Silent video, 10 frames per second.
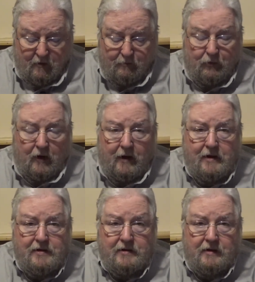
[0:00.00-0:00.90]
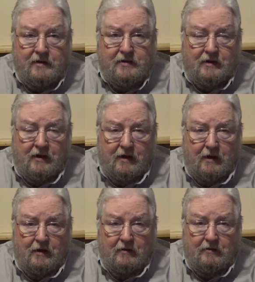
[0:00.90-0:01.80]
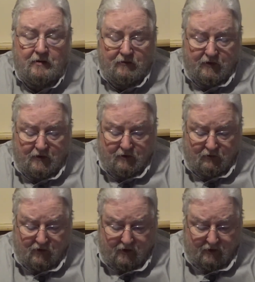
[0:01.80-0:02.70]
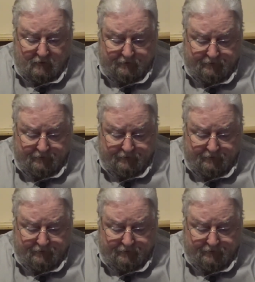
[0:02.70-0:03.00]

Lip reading: Praise is the key to victory.